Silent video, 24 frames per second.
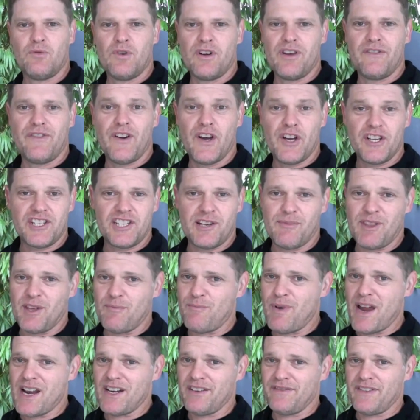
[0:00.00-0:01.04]
Well, you've heard some of
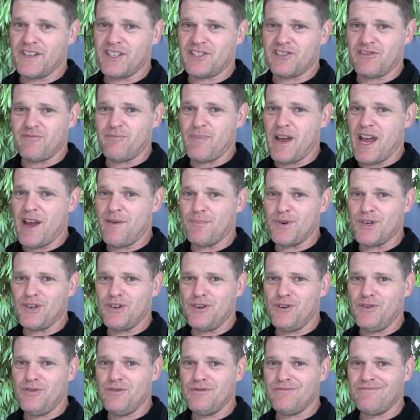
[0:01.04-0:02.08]
the benefits of
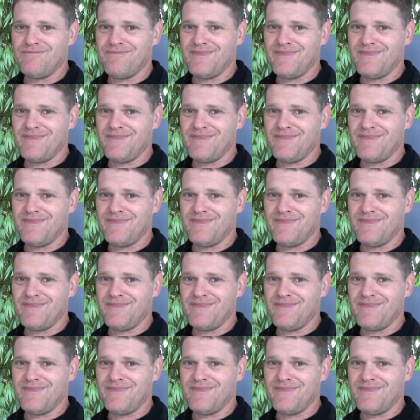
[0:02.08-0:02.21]
bamboo.